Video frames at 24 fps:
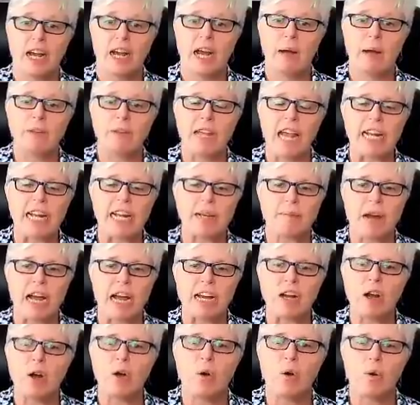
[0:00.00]
I'm getting
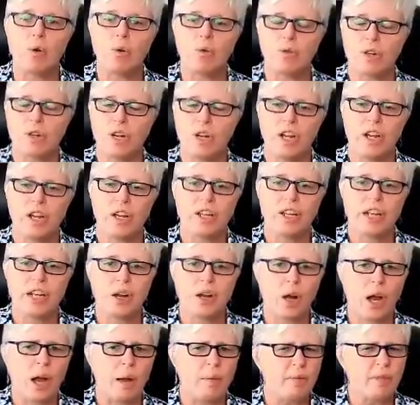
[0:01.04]
my own, you
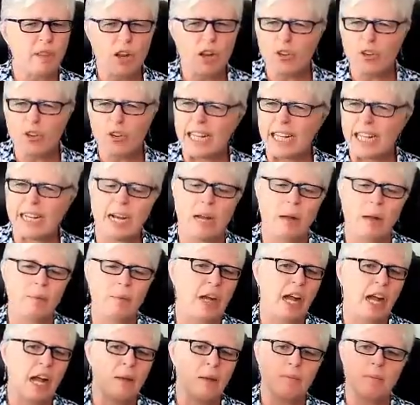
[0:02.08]
know, I'm learning,
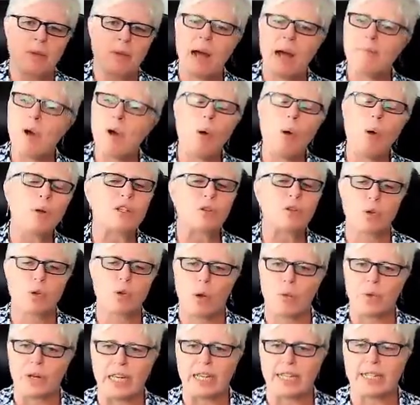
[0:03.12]
I'm I'm I'm always
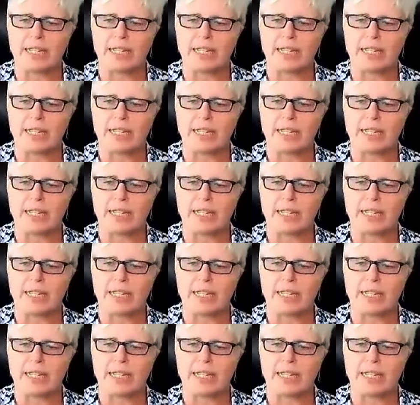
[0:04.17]
growing.